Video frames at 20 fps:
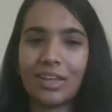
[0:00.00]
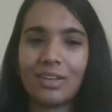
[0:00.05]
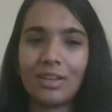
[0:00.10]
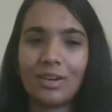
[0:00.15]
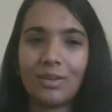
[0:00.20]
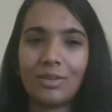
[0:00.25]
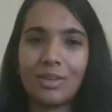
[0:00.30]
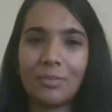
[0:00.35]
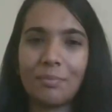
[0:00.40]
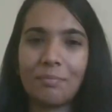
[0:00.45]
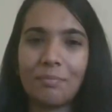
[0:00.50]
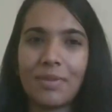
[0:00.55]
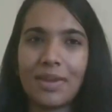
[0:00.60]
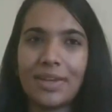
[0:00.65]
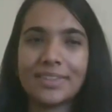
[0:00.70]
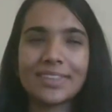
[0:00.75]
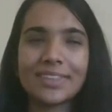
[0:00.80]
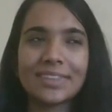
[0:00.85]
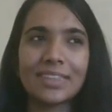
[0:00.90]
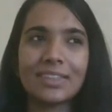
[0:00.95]
right now, the
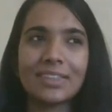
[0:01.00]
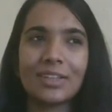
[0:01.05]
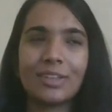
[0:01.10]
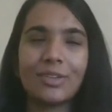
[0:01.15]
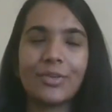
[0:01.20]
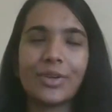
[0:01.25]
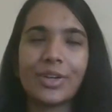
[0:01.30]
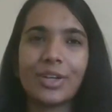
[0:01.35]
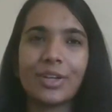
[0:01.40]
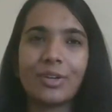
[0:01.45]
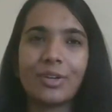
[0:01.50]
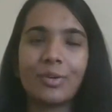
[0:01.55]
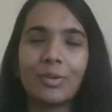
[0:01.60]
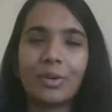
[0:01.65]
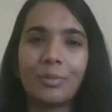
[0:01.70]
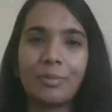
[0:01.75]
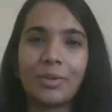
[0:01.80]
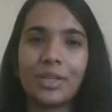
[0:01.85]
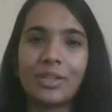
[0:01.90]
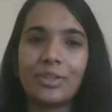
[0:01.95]
best thing that you can
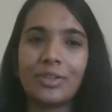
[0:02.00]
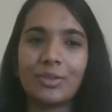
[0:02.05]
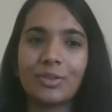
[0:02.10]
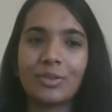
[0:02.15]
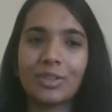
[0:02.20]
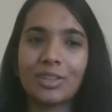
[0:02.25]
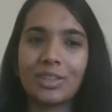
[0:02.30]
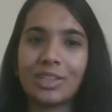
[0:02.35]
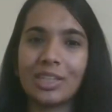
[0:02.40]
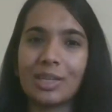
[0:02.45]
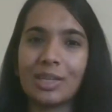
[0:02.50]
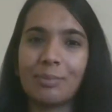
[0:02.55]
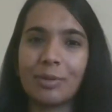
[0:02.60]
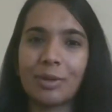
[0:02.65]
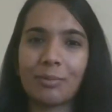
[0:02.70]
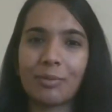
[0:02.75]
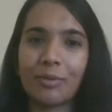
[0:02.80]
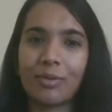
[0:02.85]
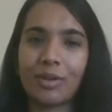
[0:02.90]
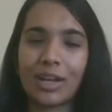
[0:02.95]
do would be to
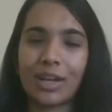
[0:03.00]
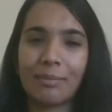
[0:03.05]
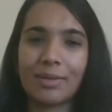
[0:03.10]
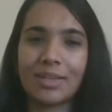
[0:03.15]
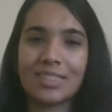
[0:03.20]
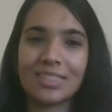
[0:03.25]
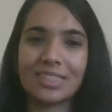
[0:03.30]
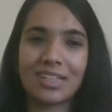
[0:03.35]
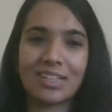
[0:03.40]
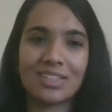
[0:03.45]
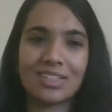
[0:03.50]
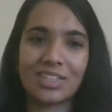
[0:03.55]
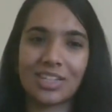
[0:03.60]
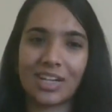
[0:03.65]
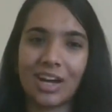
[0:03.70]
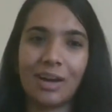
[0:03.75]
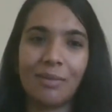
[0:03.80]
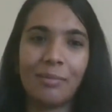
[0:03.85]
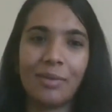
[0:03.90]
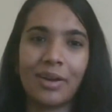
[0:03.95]
keep your programming
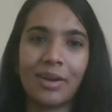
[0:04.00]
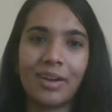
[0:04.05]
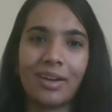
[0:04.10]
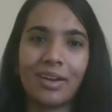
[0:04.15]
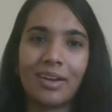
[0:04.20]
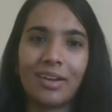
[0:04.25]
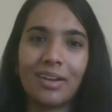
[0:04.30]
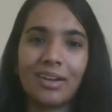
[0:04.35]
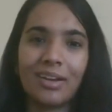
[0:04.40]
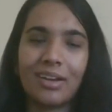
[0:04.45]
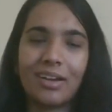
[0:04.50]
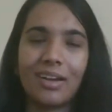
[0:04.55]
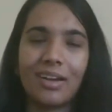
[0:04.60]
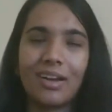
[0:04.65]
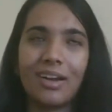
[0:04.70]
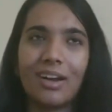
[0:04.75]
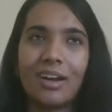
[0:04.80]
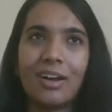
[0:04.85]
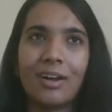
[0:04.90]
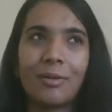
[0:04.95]
skills sharp.
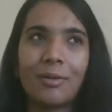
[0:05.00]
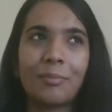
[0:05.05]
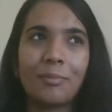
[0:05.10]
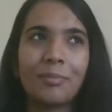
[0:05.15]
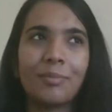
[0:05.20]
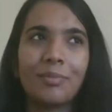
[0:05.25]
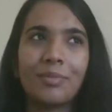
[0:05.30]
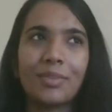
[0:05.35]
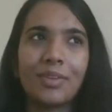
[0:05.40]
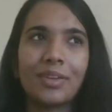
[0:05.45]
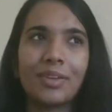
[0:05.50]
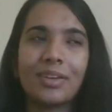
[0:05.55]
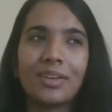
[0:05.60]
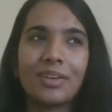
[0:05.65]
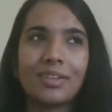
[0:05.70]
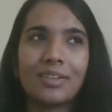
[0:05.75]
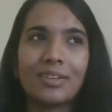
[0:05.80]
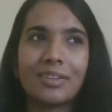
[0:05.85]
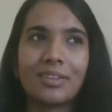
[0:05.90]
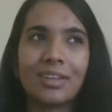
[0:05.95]
Um,
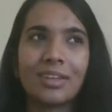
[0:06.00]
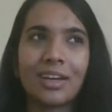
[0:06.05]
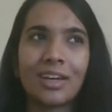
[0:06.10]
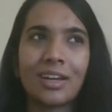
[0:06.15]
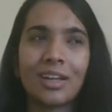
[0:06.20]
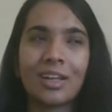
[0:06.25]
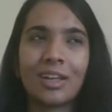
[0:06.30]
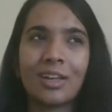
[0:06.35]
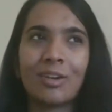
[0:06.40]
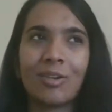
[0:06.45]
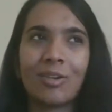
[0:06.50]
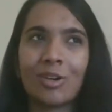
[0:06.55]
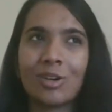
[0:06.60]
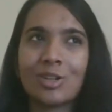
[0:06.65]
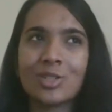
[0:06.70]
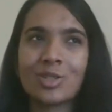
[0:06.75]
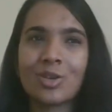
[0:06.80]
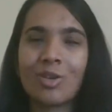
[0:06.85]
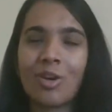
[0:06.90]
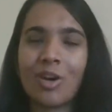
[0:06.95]
there are
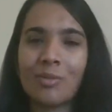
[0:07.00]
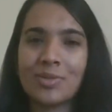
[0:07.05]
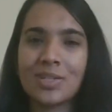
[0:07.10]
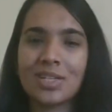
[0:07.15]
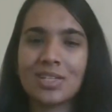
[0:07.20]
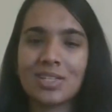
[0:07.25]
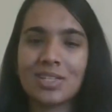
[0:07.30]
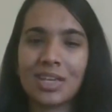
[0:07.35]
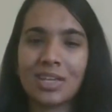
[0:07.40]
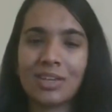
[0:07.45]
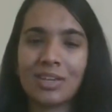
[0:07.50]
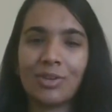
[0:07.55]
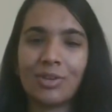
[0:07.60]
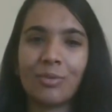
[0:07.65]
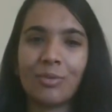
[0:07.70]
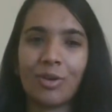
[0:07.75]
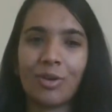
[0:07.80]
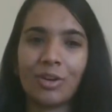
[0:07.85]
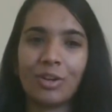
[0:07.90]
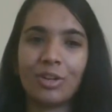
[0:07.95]
also options like
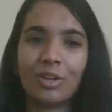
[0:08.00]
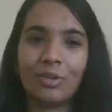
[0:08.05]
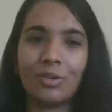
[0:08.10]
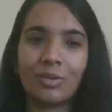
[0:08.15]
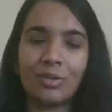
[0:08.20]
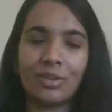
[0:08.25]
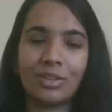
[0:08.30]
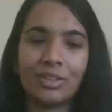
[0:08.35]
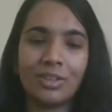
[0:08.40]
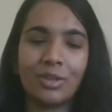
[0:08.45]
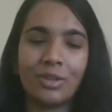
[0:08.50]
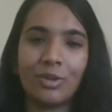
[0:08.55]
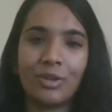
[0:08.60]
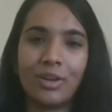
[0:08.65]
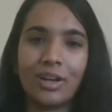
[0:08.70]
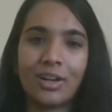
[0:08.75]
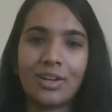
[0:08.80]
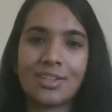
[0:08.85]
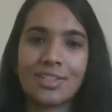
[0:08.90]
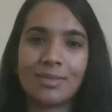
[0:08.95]
if you want to,
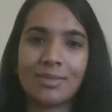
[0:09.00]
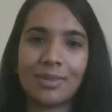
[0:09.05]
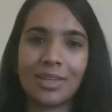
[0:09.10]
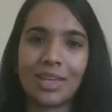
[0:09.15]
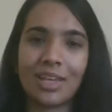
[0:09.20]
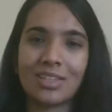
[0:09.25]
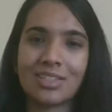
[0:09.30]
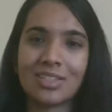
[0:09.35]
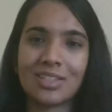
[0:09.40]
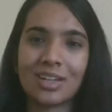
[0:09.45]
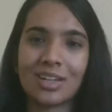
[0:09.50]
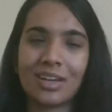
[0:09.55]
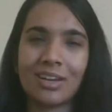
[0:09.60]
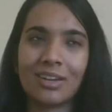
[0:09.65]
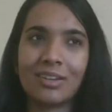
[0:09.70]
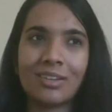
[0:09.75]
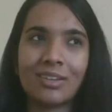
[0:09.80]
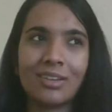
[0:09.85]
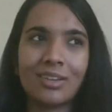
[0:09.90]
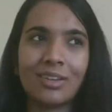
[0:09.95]
learn something
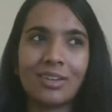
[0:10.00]
extra,